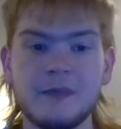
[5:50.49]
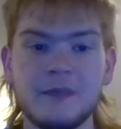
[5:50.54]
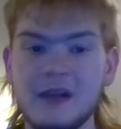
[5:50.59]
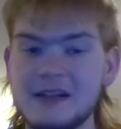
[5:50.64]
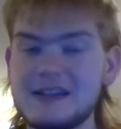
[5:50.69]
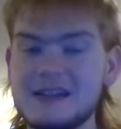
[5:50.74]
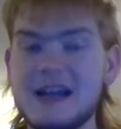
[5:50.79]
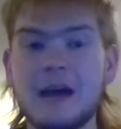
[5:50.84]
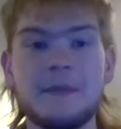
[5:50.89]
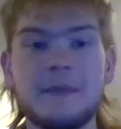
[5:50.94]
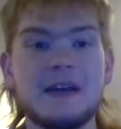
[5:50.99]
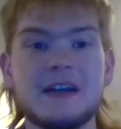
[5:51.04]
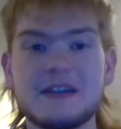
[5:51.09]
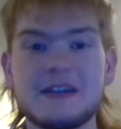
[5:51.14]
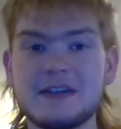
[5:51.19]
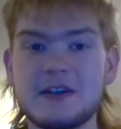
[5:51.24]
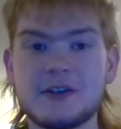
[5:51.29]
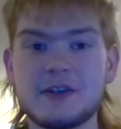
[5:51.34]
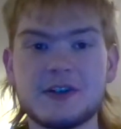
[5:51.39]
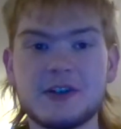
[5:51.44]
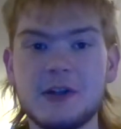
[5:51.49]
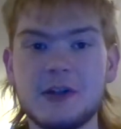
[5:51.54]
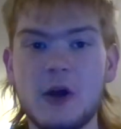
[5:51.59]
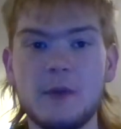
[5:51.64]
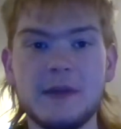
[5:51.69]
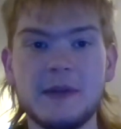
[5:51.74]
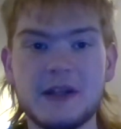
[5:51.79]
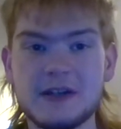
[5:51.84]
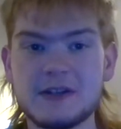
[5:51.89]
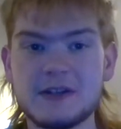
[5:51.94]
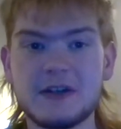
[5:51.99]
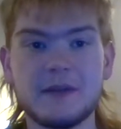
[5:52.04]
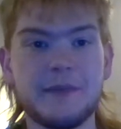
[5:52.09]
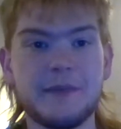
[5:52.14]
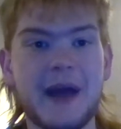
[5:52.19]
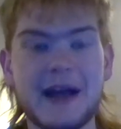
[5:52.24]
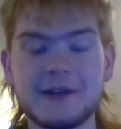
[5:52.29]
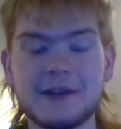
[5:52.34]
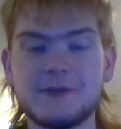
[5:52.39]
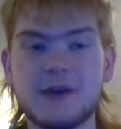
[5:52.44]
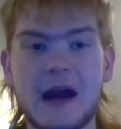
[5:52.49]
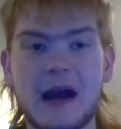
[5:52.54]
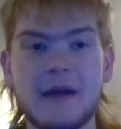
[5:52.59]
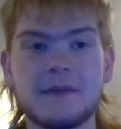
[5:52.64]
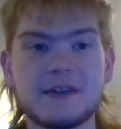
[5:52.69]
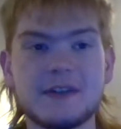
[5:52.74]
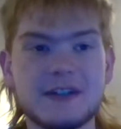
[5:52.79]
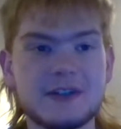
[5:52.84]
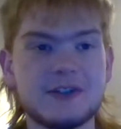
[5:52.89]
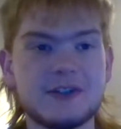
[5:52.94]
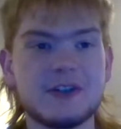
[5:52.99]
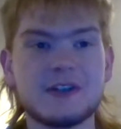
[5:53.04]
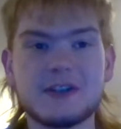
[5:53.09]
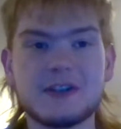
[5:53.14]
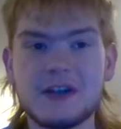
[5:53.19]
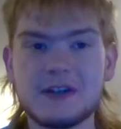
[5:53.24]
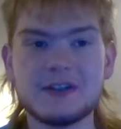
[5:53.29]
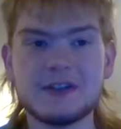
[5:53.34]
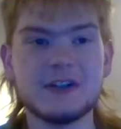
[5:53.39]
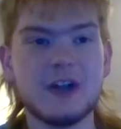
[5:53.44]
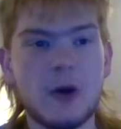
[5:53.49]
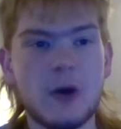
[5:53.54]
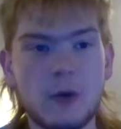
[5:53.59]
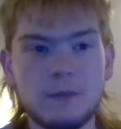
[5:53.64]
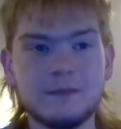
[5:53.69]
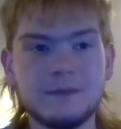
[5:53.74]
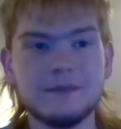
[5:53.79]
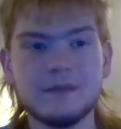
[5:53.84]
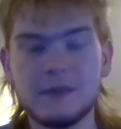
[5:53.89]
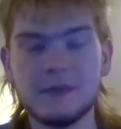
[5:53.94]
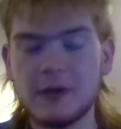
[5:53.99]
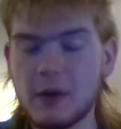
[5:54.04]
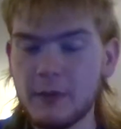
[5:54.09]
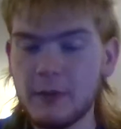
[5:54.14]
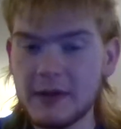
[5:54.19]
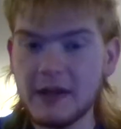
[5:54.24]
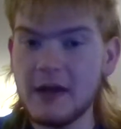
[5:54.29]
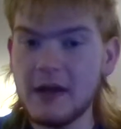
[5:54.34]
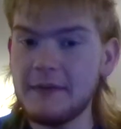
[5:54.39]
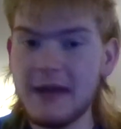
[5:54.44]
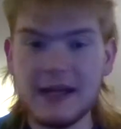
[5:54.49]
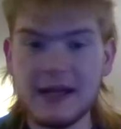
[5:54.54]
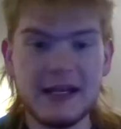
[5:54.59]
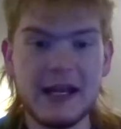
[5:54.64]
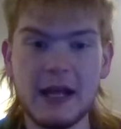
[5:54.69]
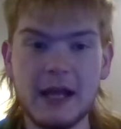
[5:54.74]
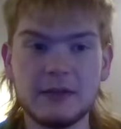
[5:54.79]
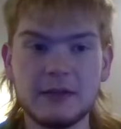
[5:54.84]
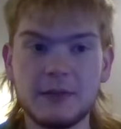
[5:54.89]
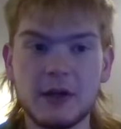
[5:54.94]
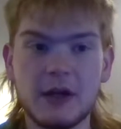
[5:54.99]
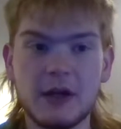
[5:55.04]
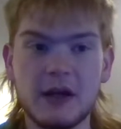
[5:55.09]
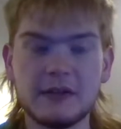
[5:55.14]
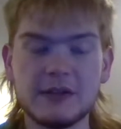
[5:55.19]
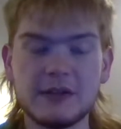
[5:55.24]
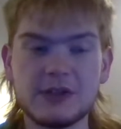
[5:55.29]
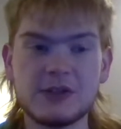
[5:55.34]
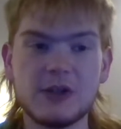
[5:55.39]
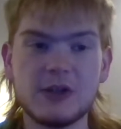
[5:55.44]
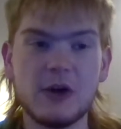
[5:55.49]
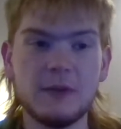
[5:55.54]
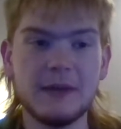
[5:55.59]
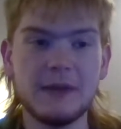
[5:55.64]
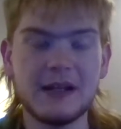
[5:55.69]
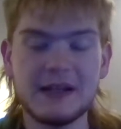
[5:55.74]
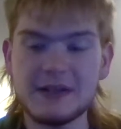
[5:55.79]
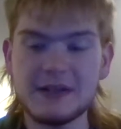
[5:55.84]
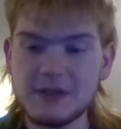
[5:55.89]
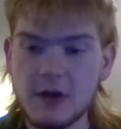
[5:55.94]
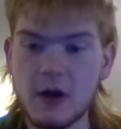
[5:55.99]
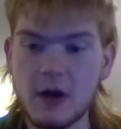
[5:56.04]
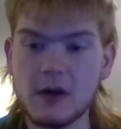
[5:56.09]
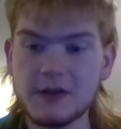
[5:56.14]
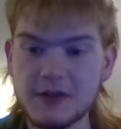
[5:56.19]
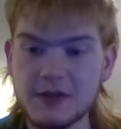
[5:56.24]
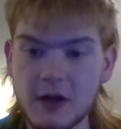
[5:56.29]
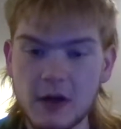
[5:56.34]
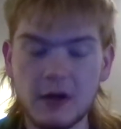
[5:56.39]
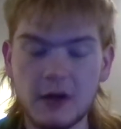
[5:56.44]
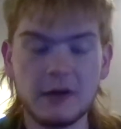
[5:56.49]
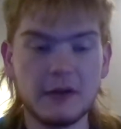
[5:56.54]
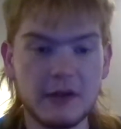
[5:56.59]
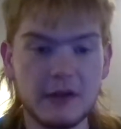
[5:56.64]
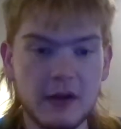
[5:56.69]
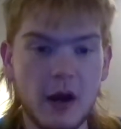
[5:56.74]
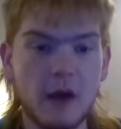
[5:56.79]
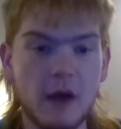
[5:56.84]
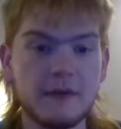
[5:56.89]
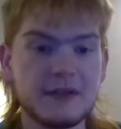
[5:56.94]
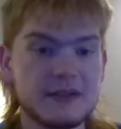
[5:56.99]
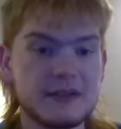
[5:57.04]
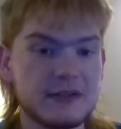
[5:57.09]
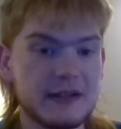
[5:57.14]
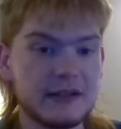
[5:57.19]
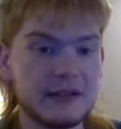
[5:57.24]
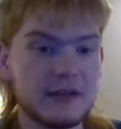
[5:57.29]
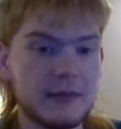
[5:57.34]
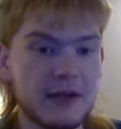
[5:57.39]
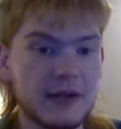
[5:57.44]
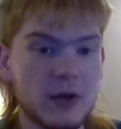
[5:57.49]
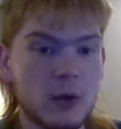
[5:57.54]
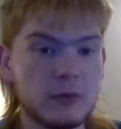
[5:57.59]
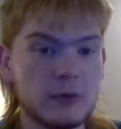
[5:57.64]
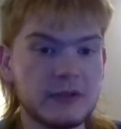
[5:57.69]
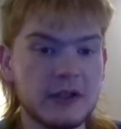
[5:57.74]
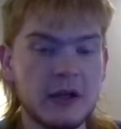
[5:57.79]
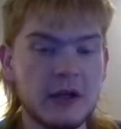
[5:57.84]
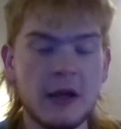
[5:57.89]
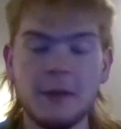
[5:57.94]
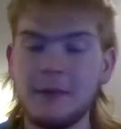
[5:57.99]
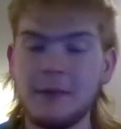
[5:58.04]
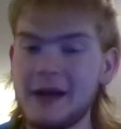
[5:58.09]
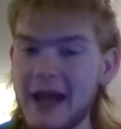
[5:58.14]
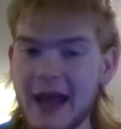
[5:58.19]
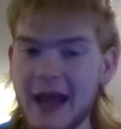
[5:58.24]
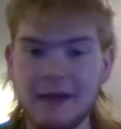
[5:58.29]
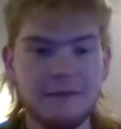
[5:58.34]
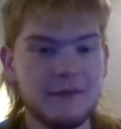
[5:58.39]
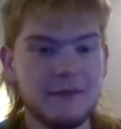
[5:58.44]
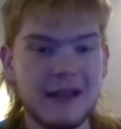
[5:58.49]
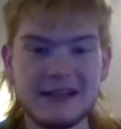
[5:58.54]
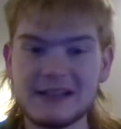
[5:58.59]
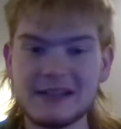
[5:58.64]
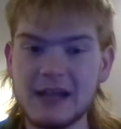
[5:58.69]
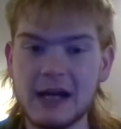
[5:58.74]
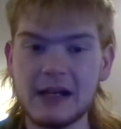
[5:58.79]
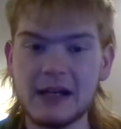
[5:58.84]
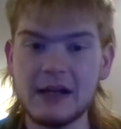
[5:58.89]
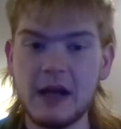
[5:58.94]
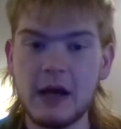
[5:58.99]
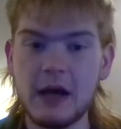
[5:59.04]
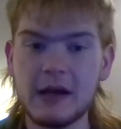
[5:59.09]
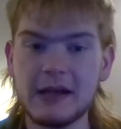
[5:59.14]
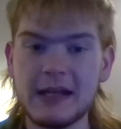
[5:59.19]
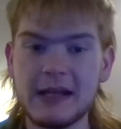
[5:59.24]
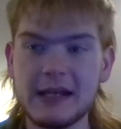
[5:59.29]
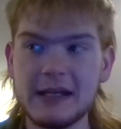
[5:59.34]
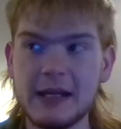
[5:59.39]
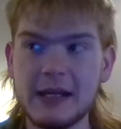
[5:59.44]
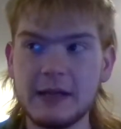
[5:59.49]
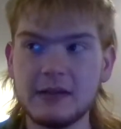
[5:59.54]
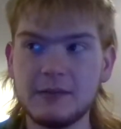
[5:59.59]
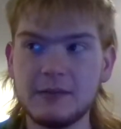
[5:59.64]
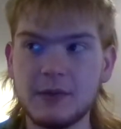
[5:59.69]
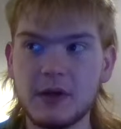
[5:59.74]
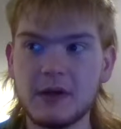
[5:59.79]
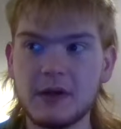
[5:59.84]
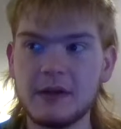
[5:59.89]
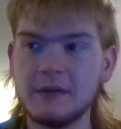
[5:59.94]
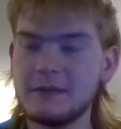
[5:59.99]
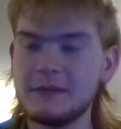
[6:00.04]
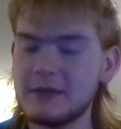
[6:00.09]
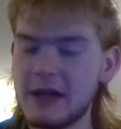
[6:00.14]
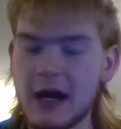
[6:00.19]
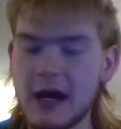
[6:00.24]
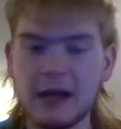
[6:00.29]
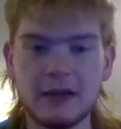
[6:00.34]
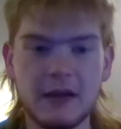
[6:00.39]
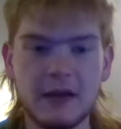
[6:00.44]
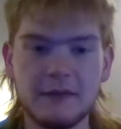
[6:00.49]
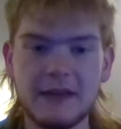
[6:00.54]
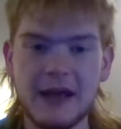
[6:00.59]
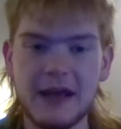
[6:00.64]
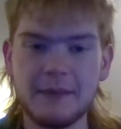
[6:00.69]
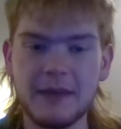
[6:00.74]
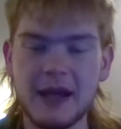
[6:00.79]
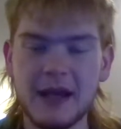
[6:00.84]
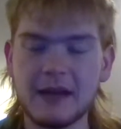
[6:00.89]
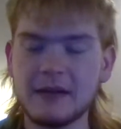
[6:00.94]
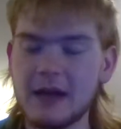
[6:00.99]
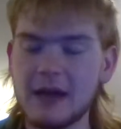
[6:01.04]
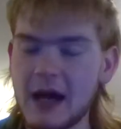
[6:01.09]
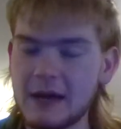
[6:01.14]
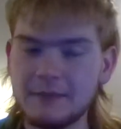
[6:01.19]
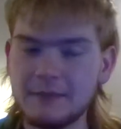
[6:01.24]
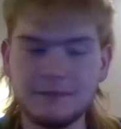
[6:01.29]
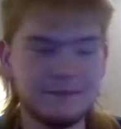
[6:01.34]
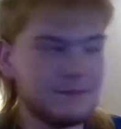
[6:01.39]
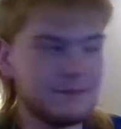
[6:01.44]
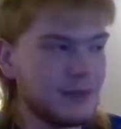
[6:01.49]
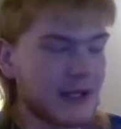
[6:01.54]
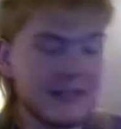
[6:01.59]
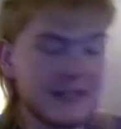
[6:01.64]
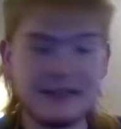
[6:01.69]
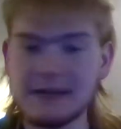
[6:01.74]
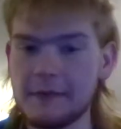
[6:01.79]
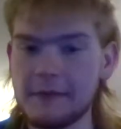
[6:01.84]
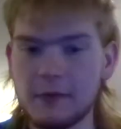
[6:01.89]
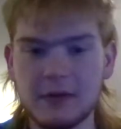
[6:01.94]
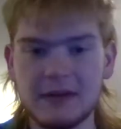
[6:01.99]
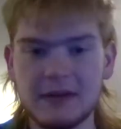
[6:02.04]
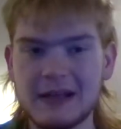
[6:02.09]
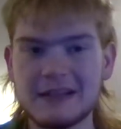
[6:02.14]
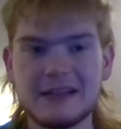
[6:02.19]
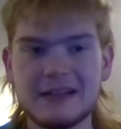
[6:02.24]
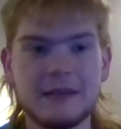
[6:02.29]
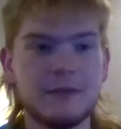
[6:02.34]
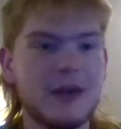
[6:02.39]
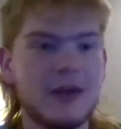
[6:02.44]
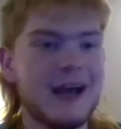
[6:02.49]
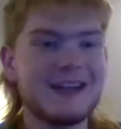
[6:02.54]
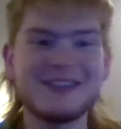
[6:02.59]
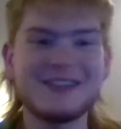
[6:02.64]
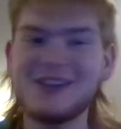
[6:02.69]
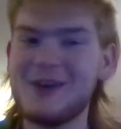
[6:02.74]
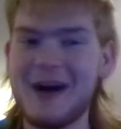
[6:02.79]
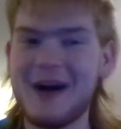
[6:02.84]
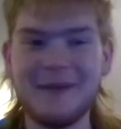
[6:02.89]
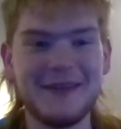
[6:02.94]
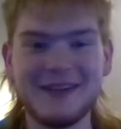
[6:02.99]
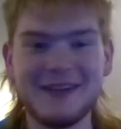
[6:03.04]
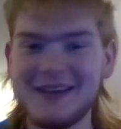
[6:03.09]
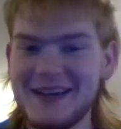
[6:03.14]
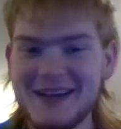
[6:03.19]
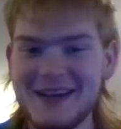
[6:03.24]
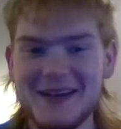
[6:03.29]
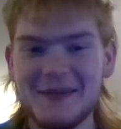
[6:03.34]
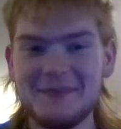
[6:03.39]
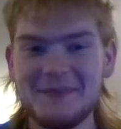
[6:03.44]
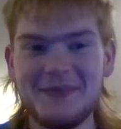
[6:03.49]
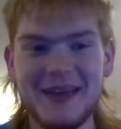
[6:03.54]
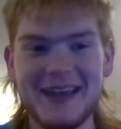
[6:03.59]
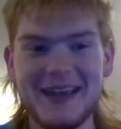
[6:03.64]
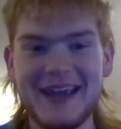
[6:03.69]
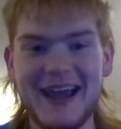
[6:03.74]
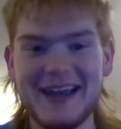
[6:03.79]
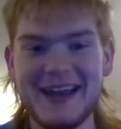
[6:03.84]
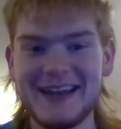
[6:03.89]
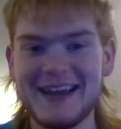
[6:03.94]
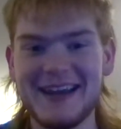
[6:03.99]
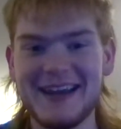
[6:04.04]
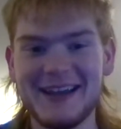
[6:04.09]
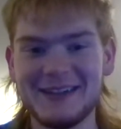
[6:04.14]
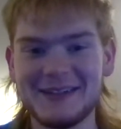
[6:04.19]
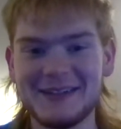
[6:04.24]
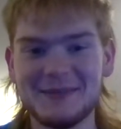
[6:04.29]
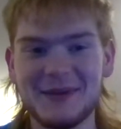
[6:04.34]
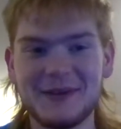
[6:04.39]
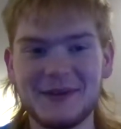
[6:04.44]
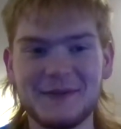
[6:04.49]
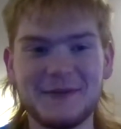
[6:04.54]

It's not because they're slow, because they're bad drivers. It's just because, we love Andy Hillenberg on this show, but his cars are obviously a little bit older. But hey, that's not a knock on Andy Hillenberg. God love that man. God bless everyone on that team. You guys know I'm a big Andy Hillenberg